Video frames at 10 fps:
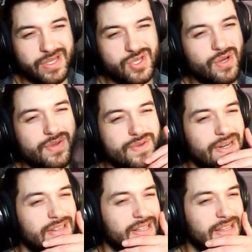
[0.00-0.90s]
stones or
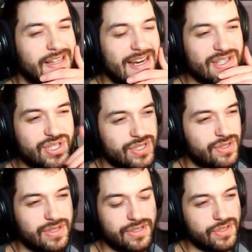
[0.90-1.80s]
anything like that. It's
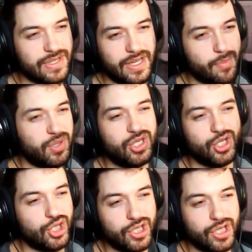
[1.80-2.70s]
just like a
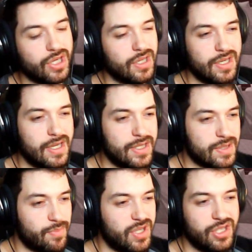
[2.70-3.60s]
pure
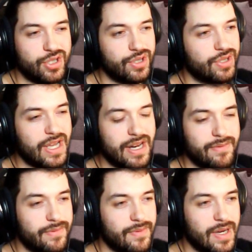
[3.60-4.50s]
kind
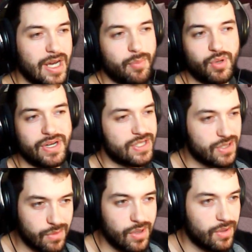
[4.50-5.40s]
of upgrade
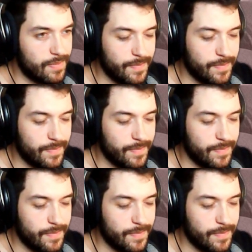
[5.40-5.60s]
scroll.